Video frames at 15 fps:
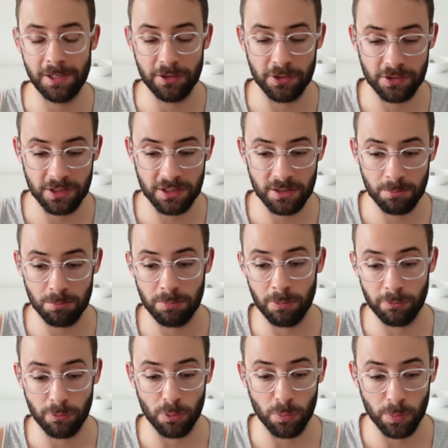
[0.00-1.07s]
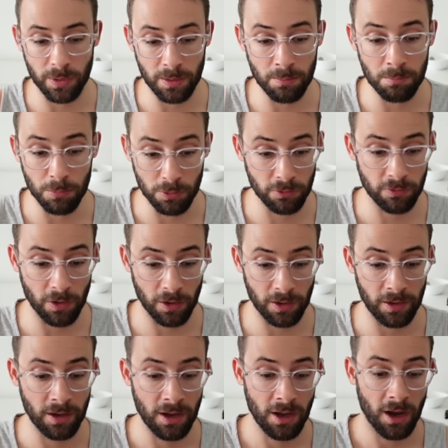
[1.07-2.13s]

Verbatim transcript: ecosystem before we move on.